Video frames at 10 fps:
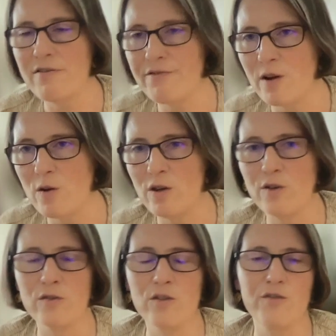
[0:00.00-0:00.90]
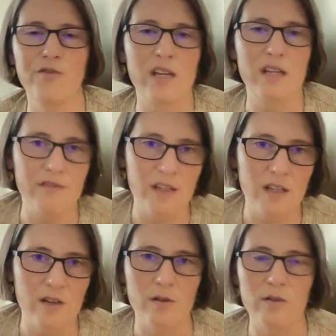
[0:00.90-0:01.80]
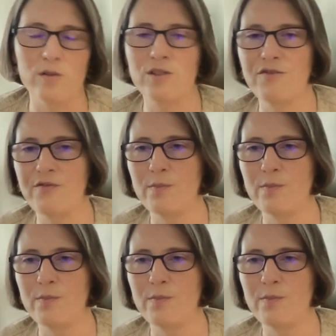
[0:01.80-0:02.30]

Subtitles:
photos, fake videos,